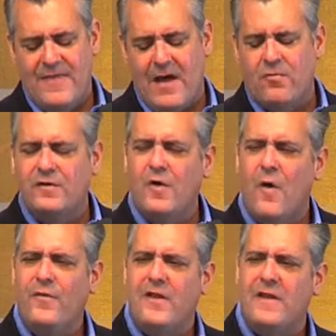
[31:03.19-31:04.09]
that
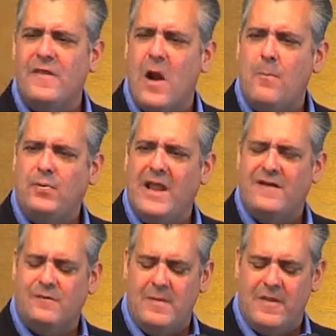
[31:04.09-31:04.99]
resulted in their
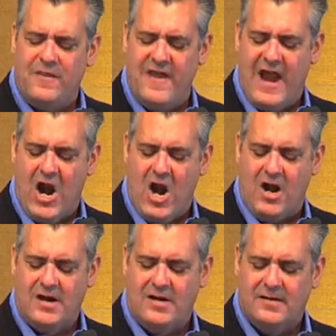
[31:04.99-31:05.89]
placement there.
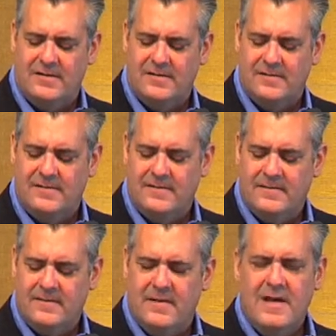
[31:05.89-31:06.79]

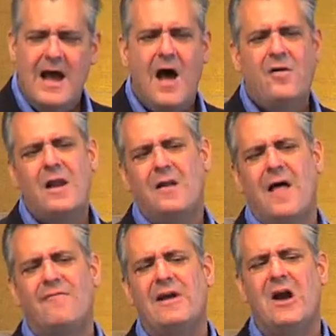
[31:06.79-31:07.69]
How can a
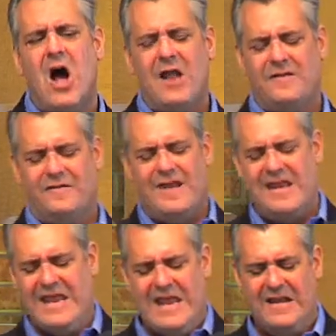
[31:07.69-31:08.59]
loving God
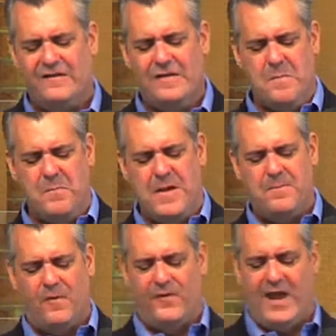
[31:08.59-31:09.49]
send innocent
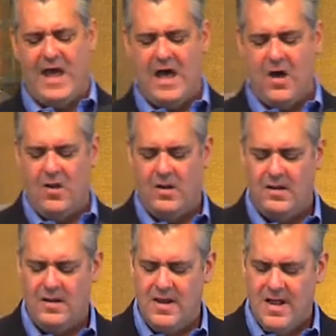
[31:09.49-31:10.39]
people to hell?
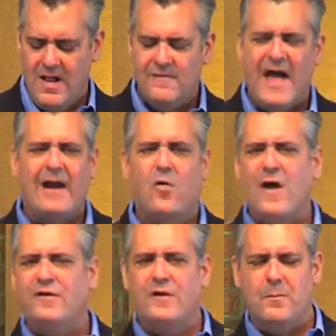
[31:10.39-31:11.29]
That
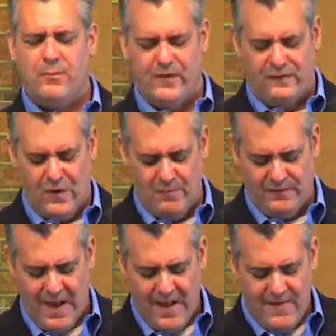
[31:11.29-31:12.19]
question
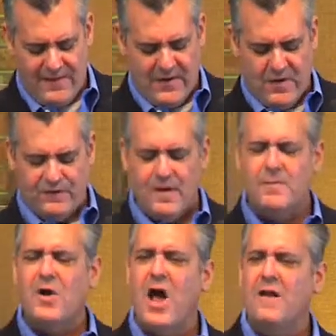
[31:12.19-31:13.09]
presumes that there is
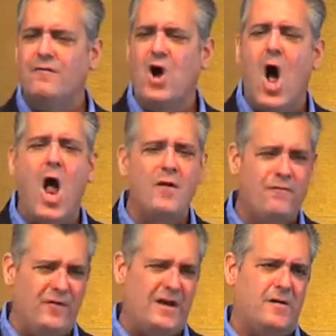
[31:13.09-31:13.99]
some kind of
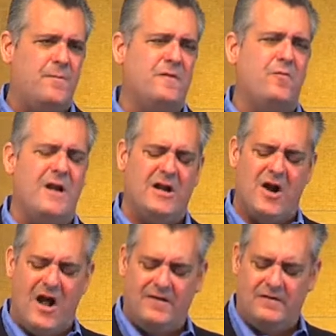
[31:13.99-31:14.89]
conflict between
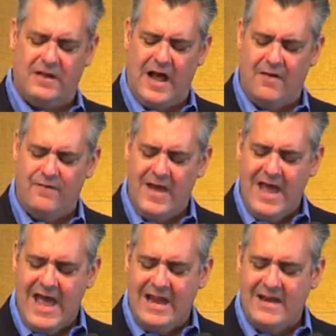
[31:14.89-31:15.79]
God's love
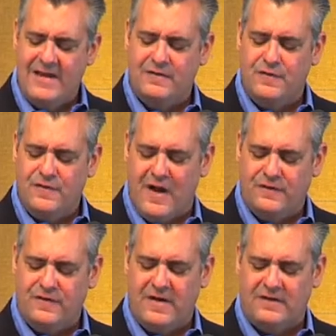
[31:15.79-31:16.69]
and his
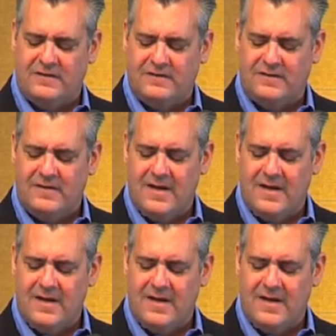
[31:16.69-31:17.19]
justice